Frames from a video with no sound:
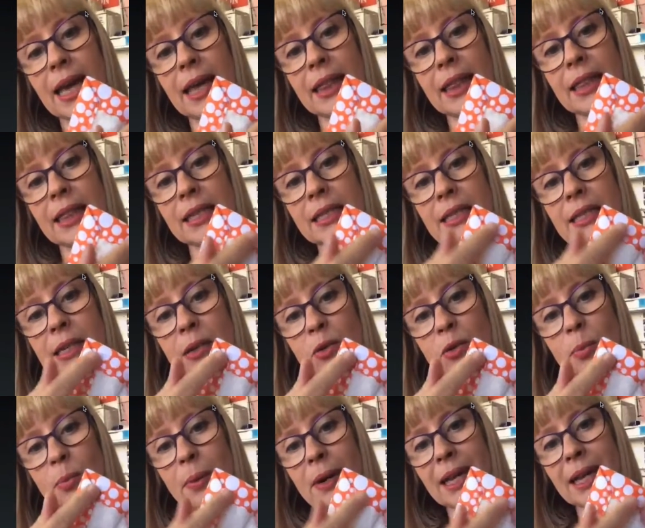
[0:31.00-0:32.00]
and this
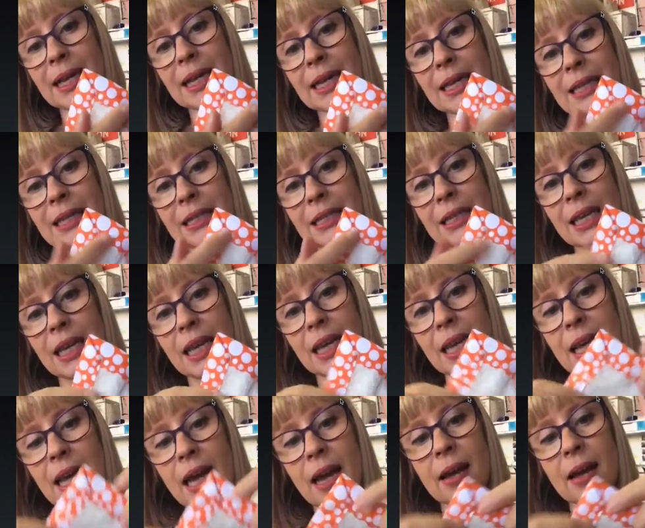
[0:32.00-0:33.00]
little pleat
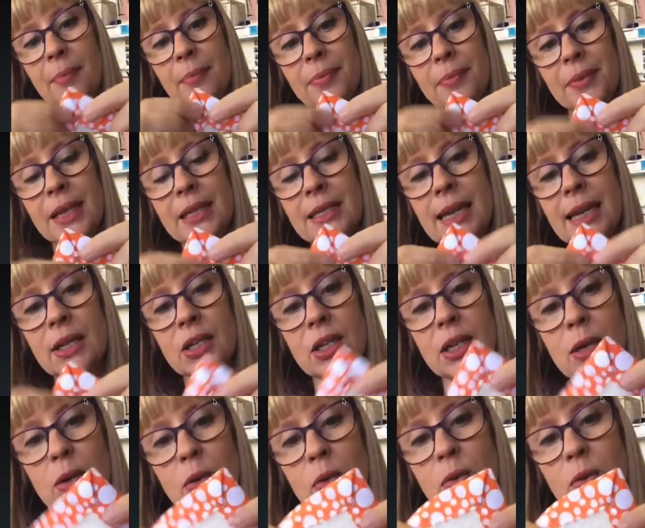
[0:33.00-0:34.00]
is actually
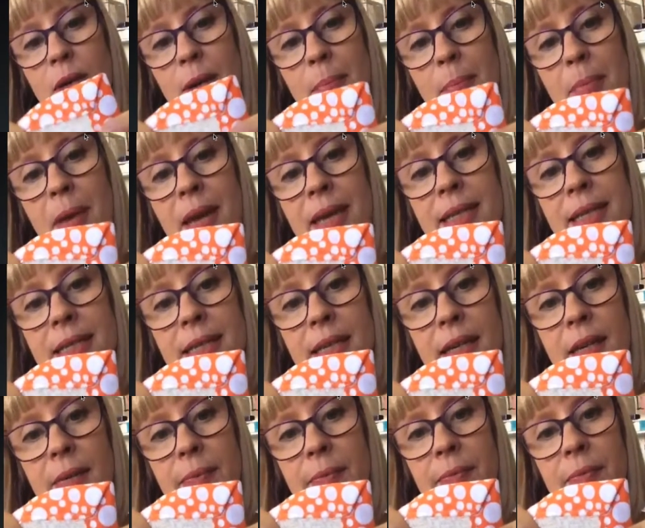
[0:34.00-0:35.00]
called a
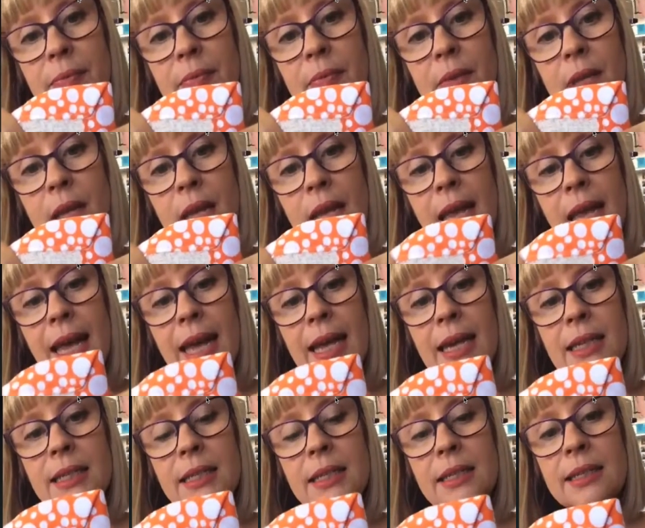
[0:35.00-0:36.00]
mitre, and
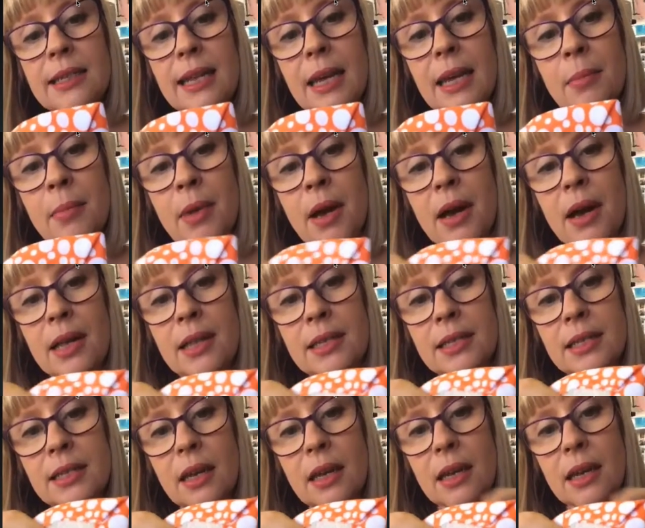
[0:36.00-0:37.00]
it's the same either
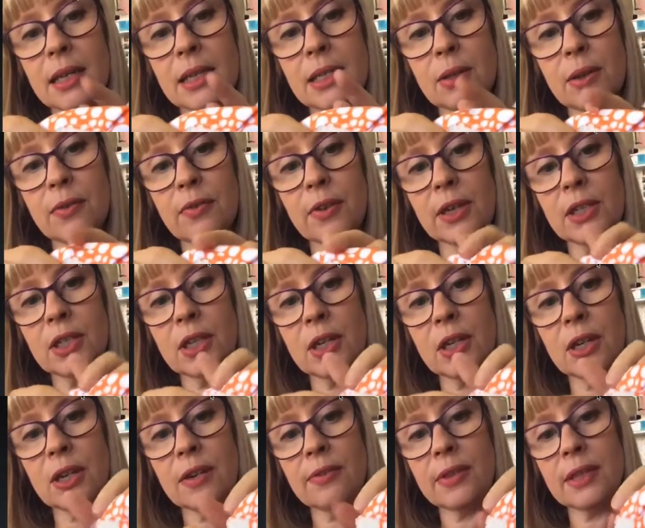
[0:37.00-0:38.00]
side. So if I
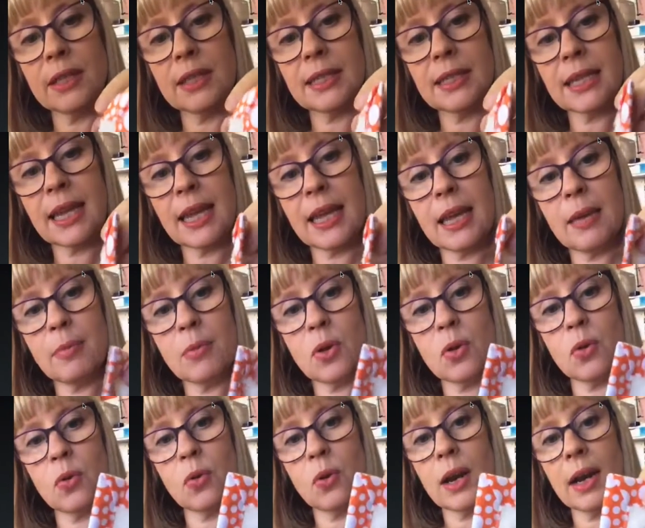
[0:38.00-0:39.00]
turn over the same
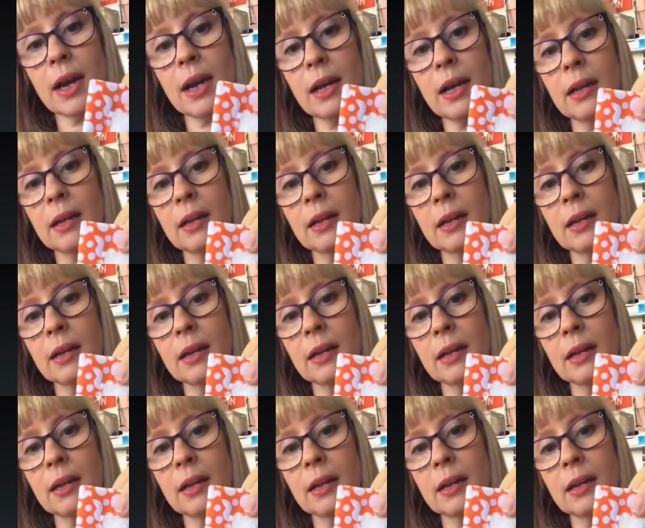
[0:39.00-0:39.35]
corner,